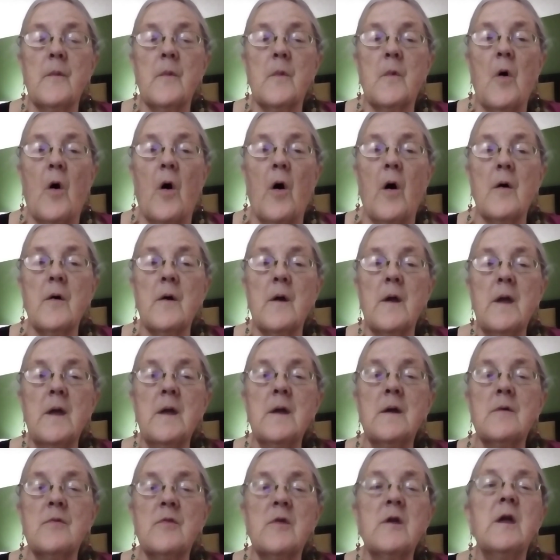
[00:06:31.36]

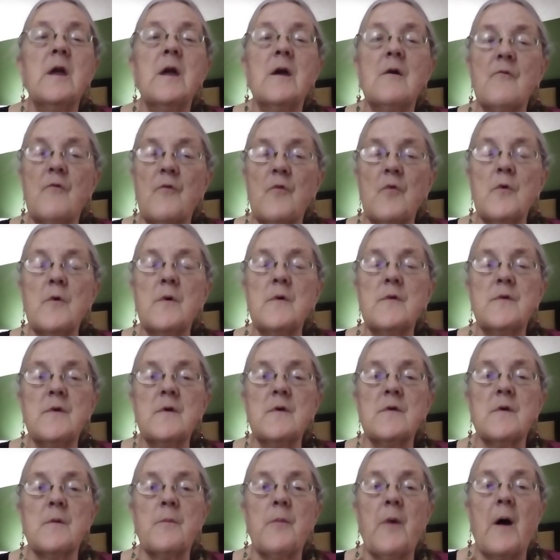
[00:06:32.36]
the influence
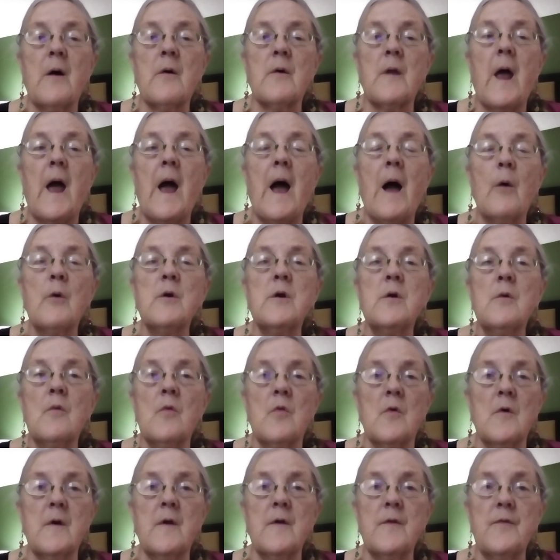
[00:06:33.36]
is about how you
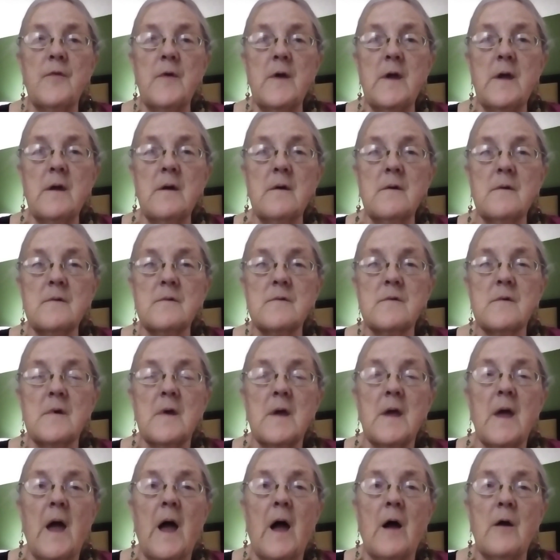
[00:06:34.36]
look at things,
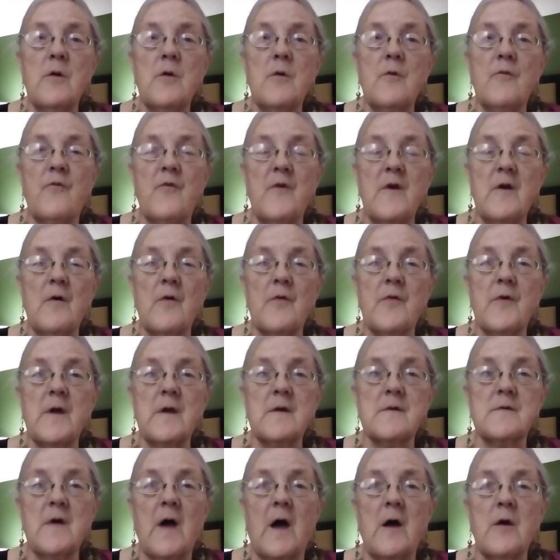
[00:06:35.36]
how you feel
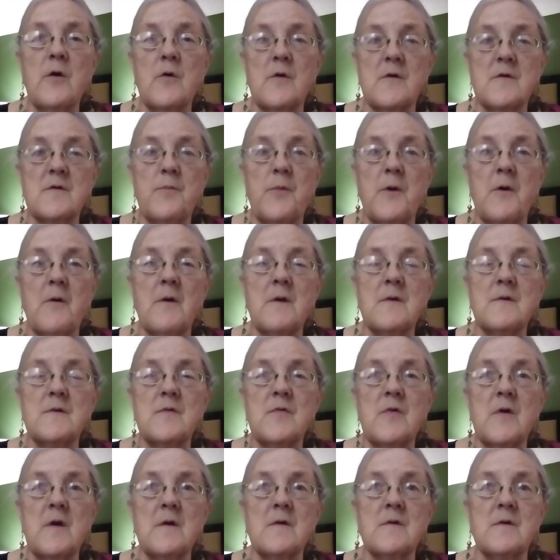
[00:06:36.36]
things, how you
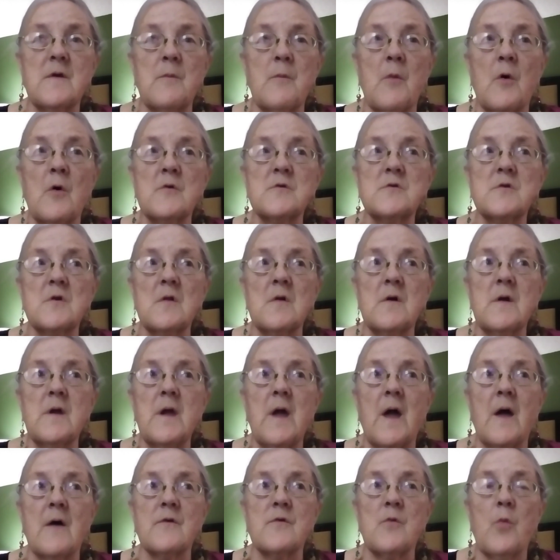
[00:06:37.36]
experience things
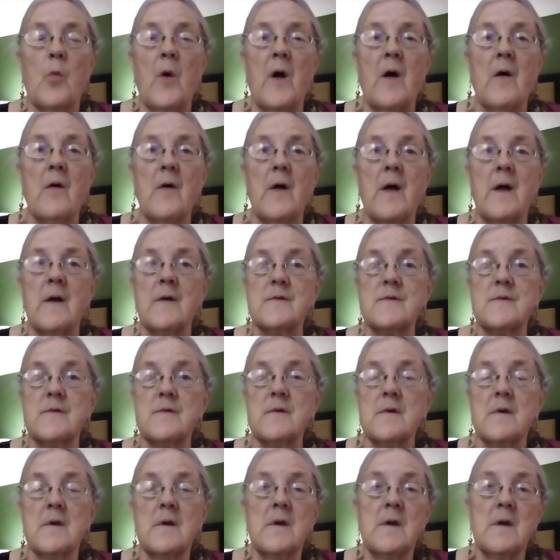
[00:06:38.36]
emotionally as well
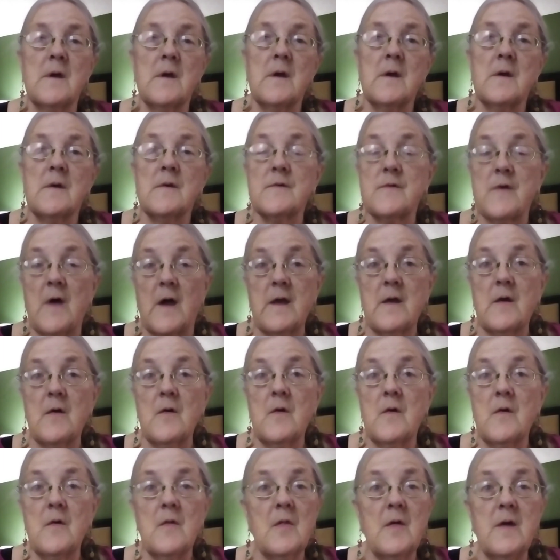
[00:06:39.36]
as
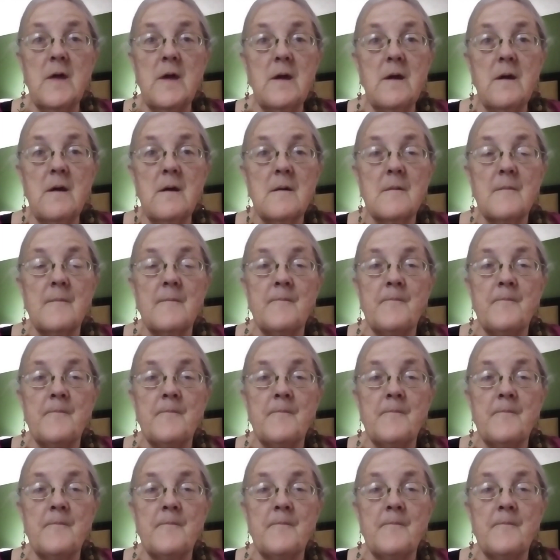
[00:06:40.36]
psychically,